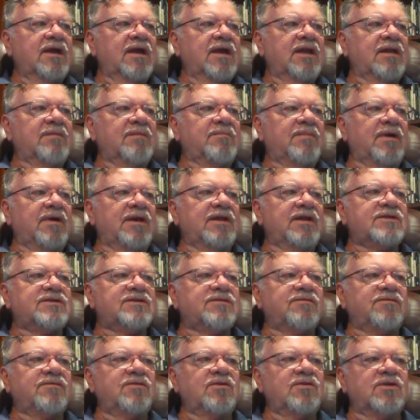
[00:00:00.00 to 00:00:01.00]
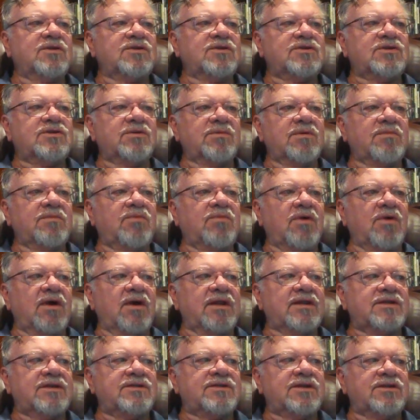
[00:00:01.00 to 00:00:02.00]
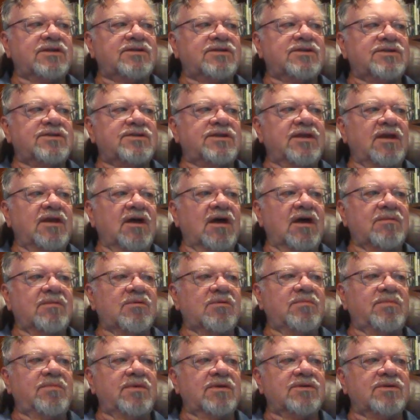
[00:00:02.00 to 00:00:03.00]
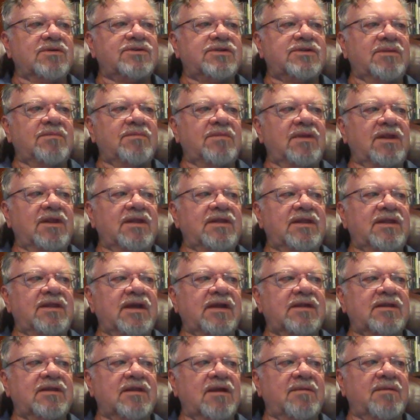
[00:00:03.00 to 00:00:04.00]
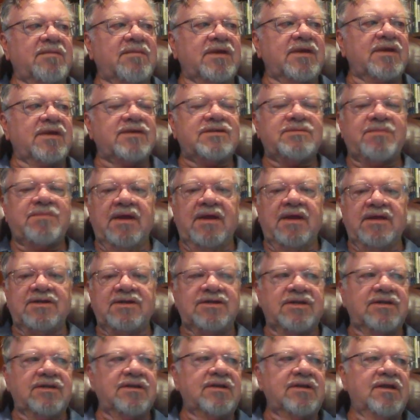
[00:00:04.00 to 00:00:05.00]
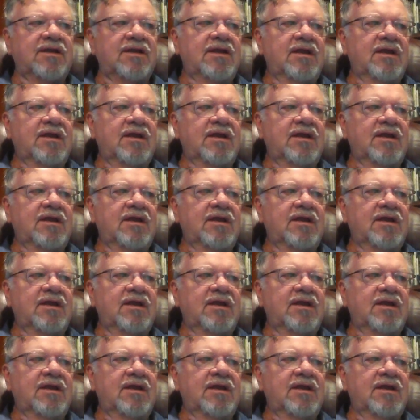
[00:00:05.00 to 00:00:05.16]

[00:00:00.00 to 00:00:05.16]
An abundance of new consumer products such as the automobile stimulated economic expansion.